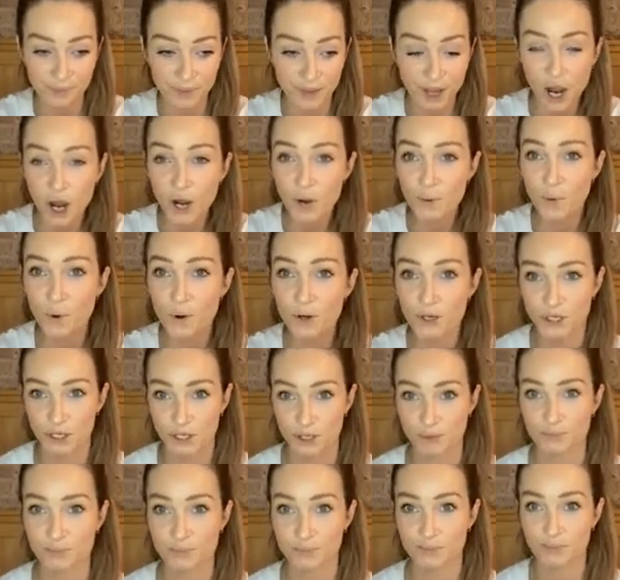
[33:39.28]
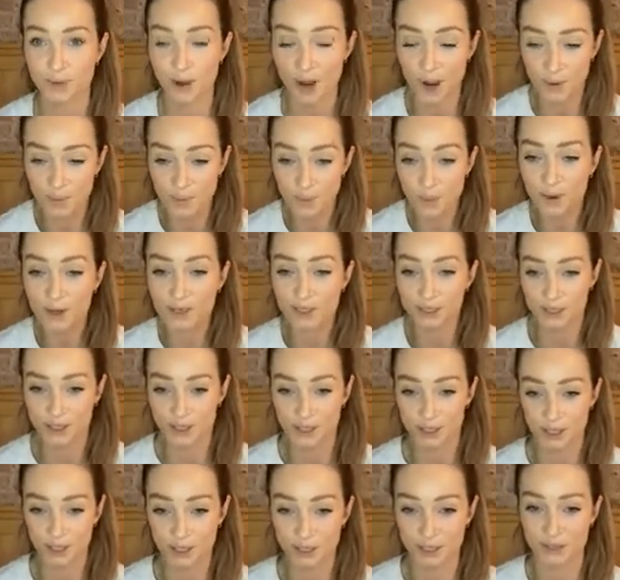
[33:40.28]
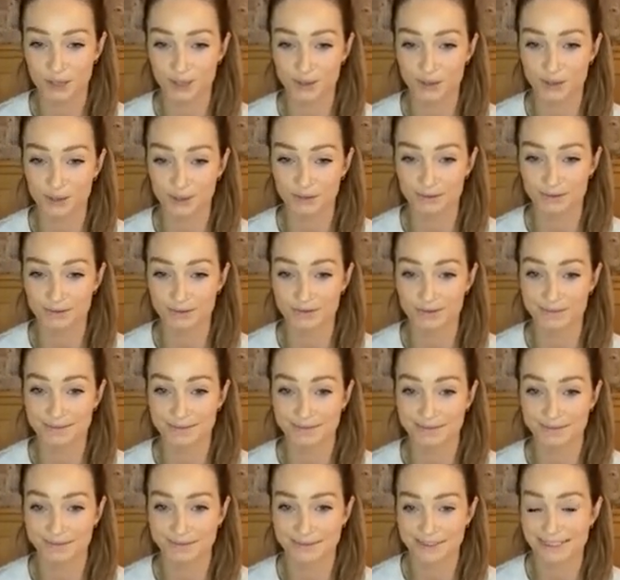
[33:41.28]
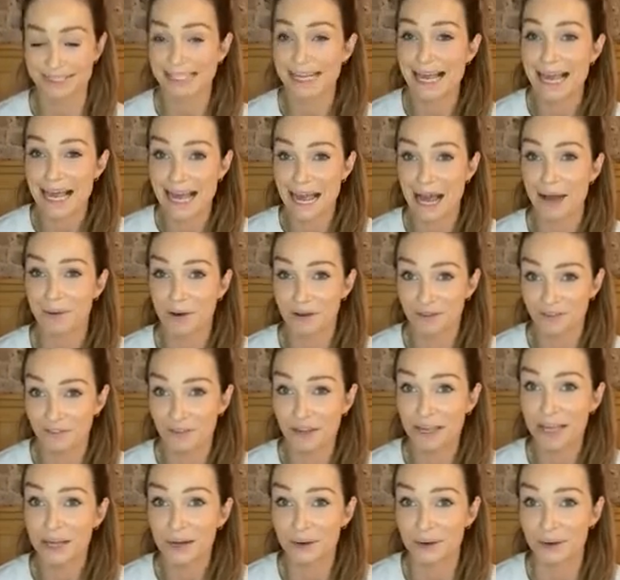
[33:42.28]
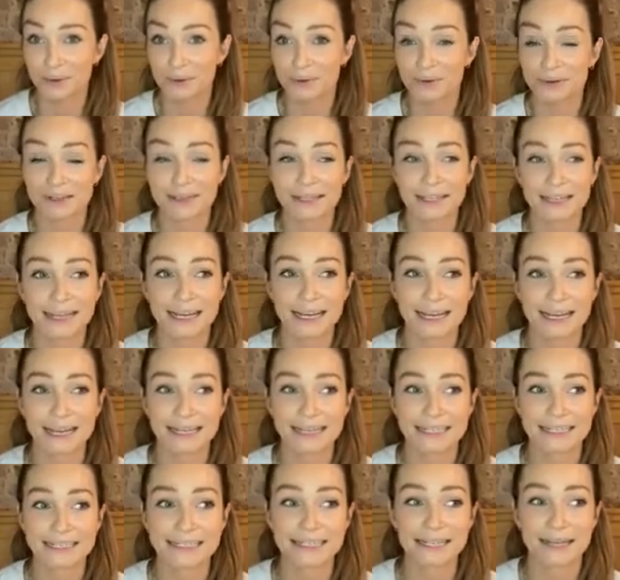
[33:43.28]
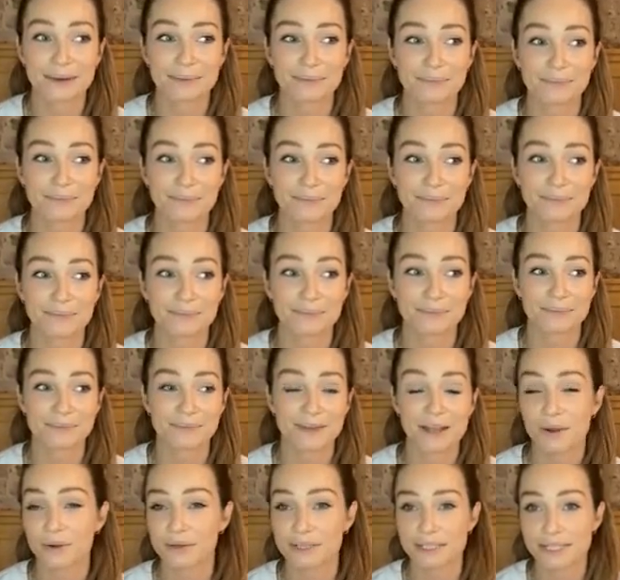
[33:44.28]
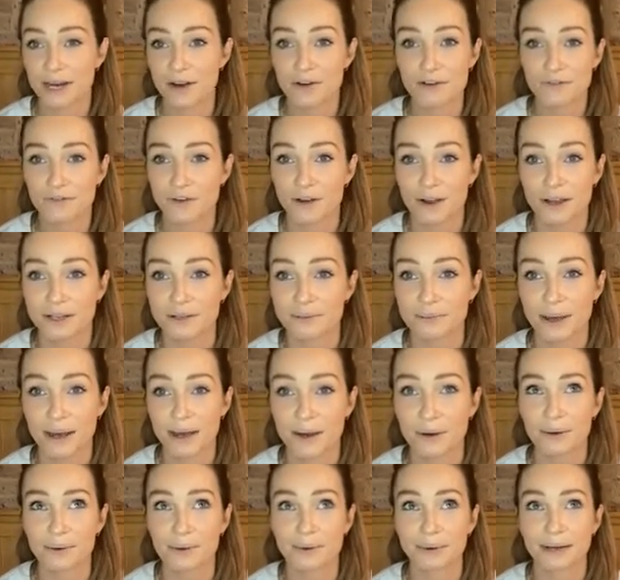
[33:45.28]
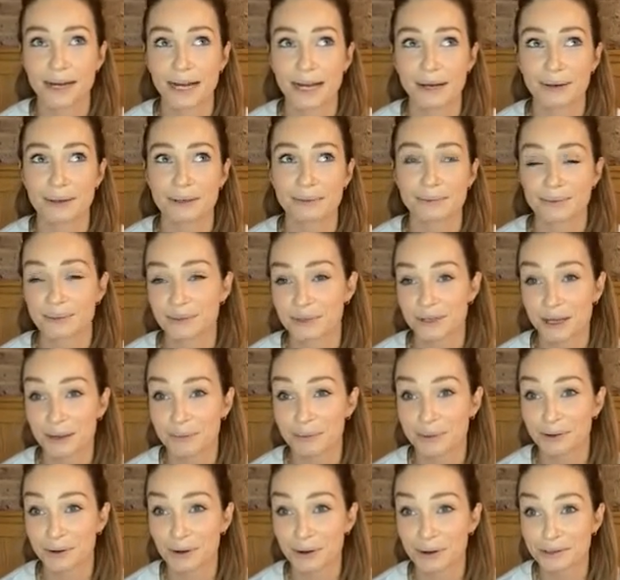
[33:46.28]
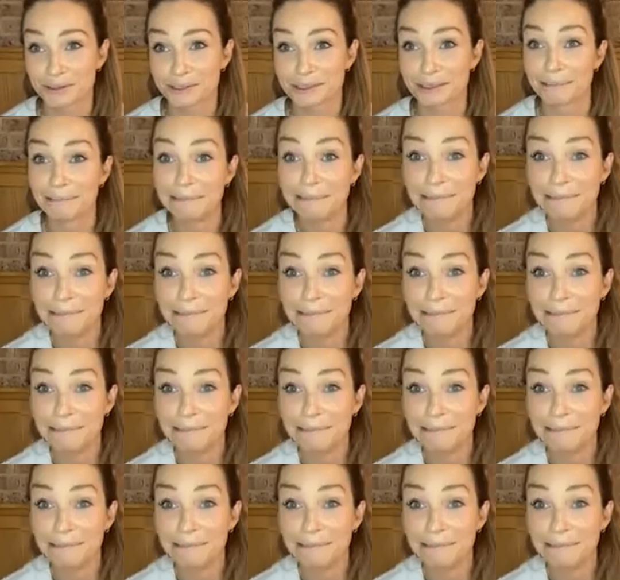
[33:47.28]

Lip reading: I want to say how I feel. And I was terrified about how it would come across.